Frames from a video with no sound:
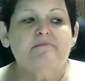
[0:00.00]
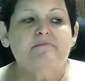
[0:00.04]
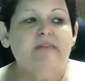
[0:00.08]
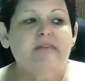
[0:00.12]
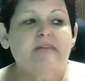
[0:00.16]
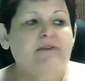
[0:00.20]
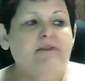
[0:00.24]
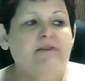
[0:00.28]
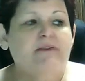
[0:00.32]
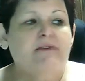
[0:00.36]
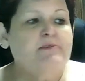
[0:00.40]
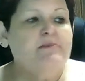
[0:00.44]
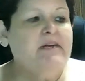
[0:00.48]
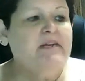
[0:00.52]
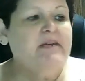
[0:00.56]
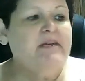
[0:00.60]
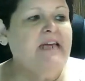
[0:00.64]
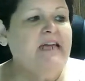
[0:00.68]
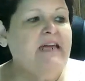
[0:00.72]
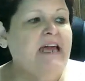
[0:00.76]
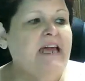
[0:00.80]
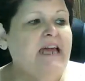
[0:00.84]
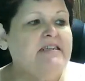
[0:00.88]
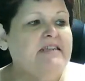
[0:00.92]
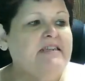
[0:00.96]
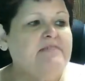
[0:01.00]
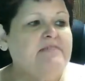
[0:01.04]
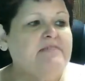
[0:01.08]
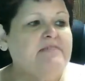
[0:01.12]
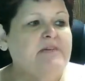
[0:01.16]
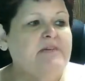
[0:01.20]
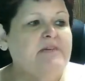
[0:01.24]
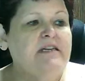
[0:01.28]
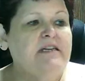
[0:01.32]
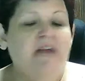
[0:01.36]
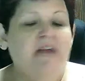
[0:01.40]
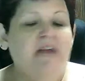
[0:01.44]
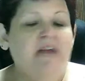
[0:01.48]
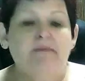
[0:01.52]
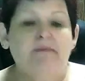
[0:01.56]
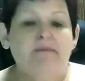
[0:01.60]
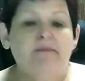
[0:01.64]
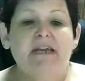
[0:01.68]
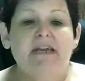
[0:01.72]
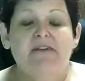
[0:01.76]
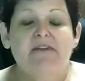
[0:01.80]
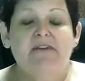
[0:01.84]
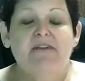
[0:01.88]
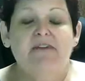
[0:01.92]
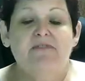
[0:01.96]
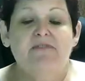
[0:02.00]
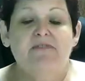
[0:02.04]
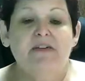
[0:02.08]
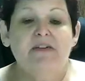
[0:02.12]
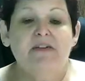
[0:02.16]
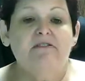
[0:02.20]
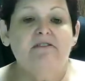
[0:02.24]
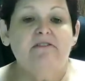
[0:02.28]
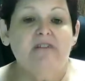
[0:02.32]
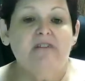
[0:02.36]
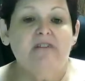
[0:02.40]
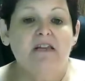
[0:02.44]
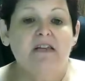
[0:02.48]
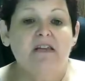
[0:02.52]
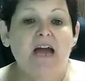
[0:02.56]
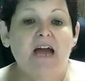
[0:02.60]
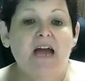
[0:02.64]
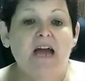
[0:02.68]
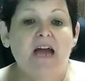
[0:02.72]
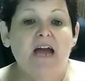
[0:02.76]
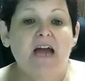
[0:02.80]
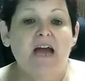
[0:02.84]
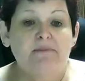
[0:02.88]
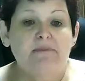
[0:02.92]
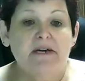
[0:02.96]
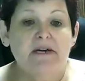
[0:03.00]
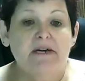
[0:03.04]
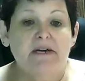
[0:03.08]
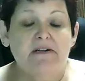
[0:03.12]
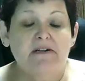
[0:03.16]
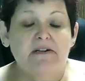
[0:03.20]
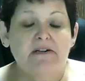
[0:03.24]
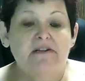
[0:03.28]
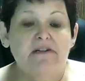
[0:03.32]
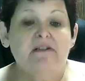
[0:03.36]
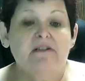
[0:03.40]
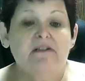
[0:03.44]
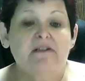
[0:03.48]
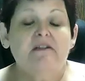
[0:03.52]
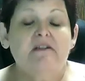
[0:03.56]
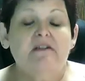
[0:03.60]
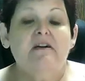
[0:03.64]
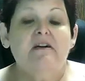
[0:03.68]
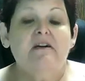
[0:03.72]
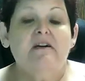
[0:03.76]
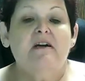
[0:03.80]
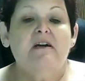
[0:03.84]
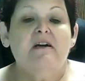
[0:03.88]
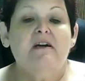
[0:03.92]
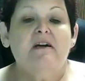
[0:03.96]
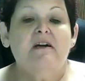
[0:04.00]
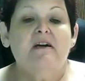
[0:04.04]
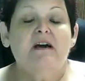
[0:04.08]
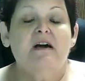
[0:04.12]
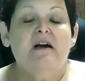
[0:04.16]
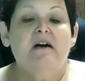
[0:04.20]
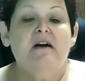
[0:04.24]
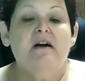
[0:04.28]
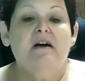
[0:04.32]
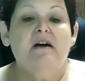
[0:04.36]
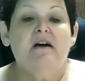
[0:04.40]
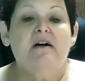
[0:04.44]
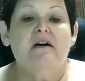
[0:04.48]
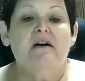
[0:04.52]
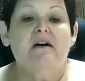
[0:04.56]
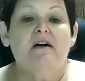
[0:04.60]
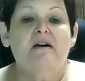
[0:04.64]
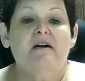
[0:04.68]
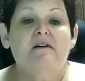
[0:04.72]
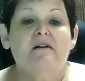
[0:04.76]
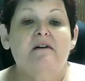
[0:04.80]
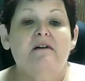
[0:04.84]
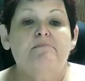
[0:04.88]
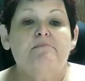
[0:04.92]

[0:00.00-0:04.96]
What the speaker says: everybody asks me, I feel a lot better. I